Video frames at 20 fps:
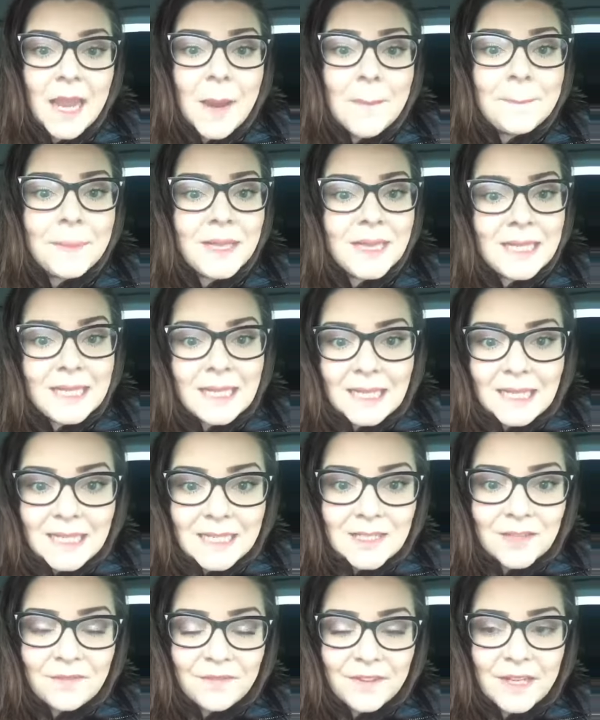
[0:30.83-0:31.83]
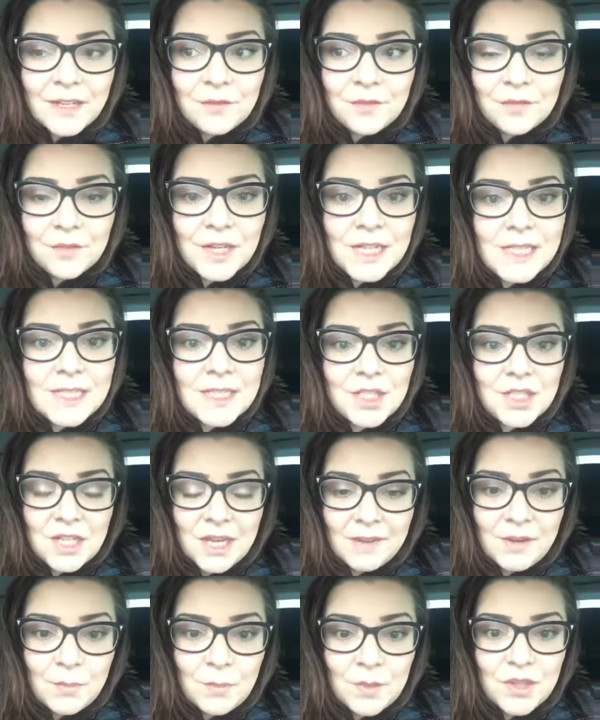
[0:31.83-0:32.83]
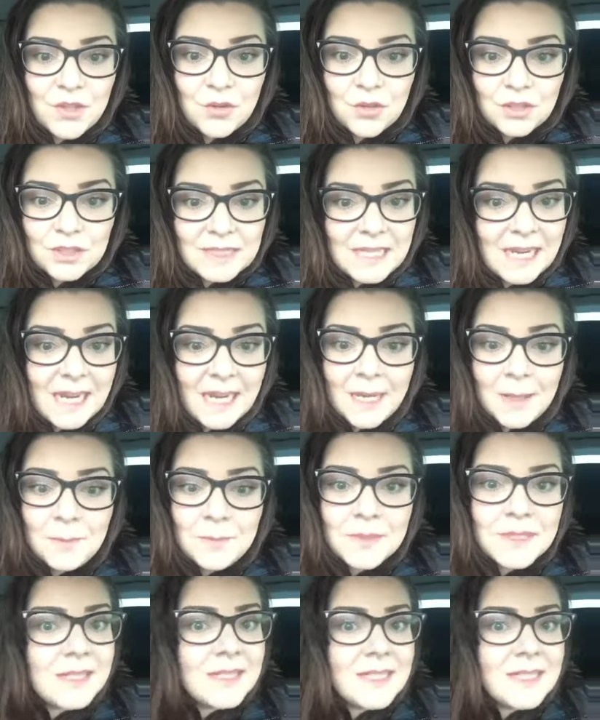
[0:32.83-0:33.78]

please feel free to share it with your teams,